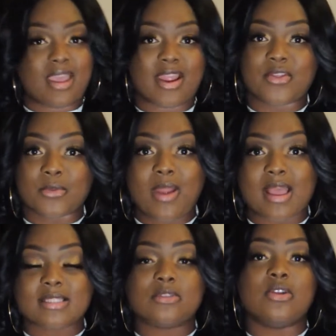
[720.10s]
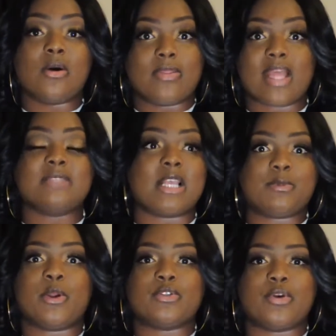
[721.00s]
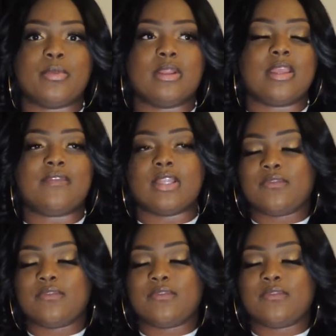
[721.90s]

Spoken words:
will carry the rest, you know, and that's my spiritual belief.